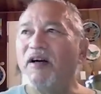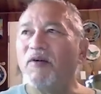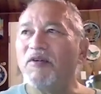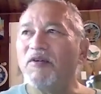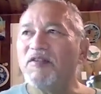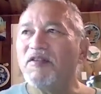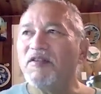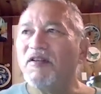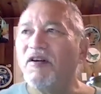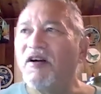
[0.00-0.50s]

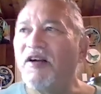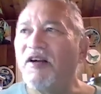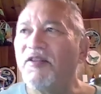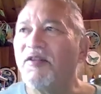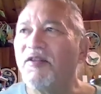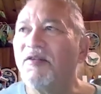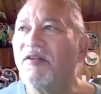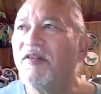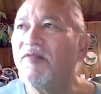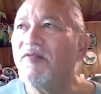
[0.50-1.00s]
as an
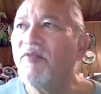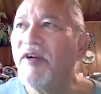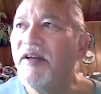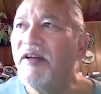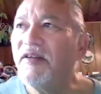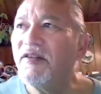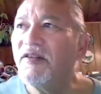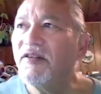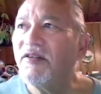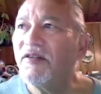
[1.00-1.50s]
author and a
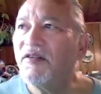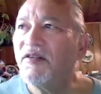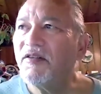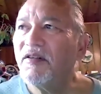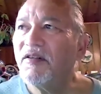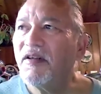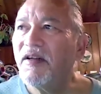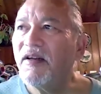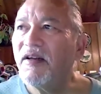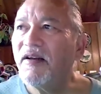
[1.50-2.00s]
writer,
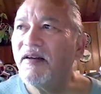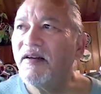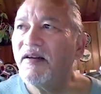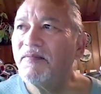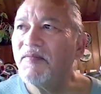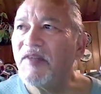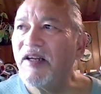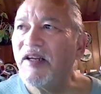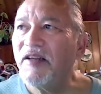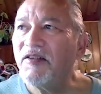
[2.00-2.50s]

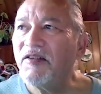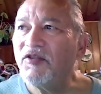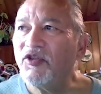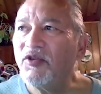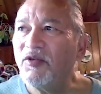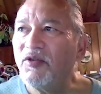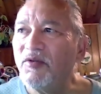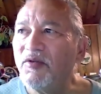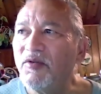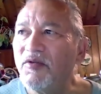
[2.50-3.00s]
um, I
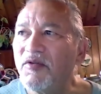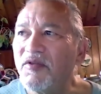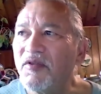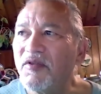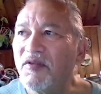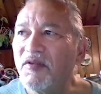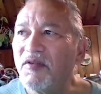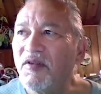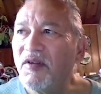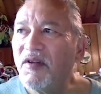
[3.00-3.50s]

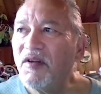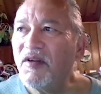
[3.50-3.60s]
choose